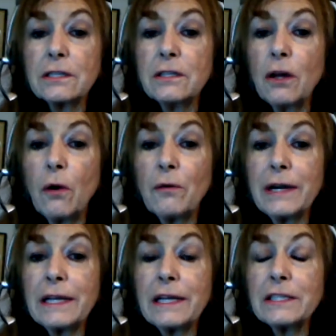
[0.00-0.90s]

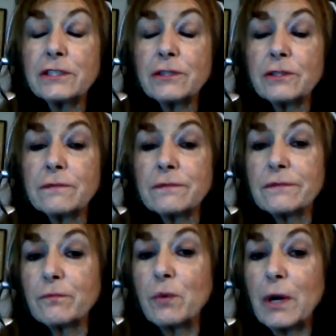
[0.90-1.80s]
lowering in
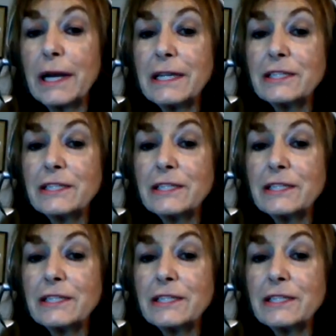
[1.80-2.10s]
ways